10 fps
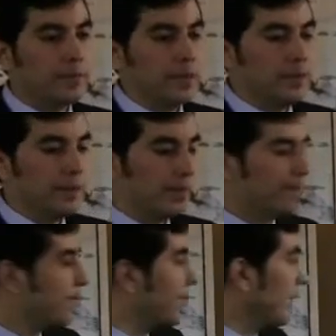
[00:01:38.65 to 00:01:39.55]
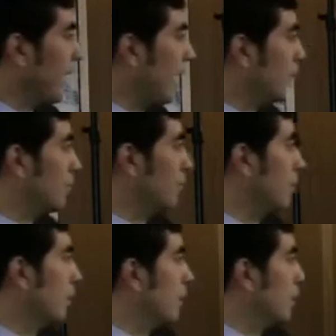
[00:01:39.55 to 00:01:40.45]
The, he had
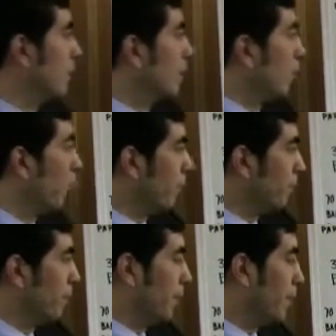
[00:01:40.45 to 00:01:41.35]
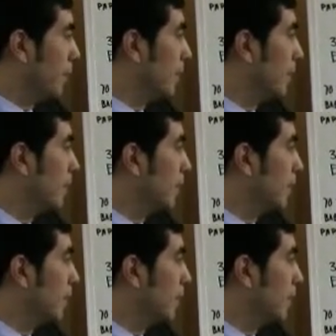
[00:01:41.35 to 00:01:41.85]
to willfully,